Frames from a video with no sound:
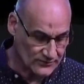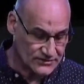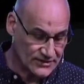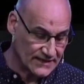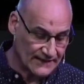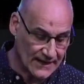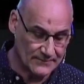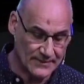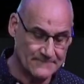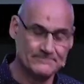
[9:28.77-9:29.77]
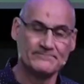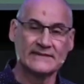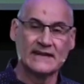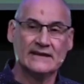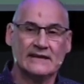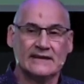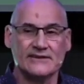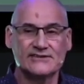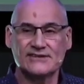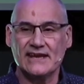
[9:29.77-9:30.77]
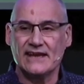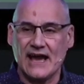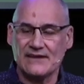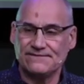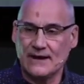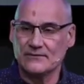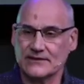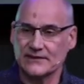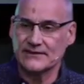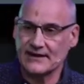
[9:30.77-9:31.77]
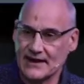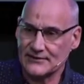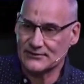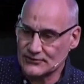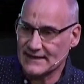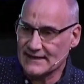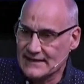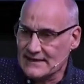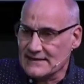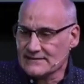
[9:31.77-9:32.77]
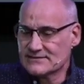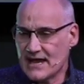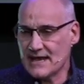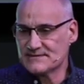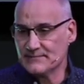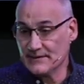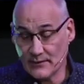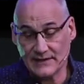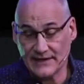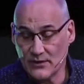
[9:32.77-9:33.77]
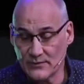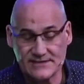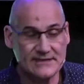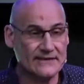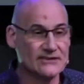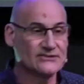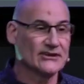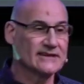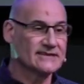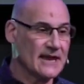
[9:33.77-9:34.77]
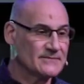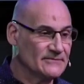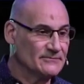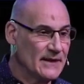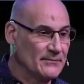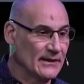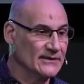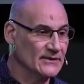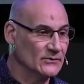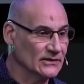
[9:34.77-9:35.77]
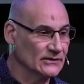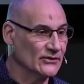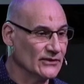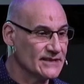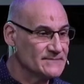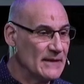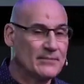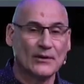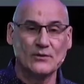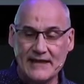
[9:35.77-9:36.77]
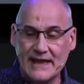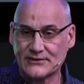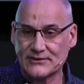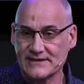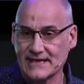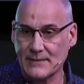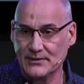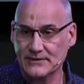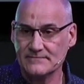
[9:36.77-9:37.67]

to develop? You see, I found that there are three types of people. Well, they always say there's three types of people in the world, don't they? There's people who make things happen,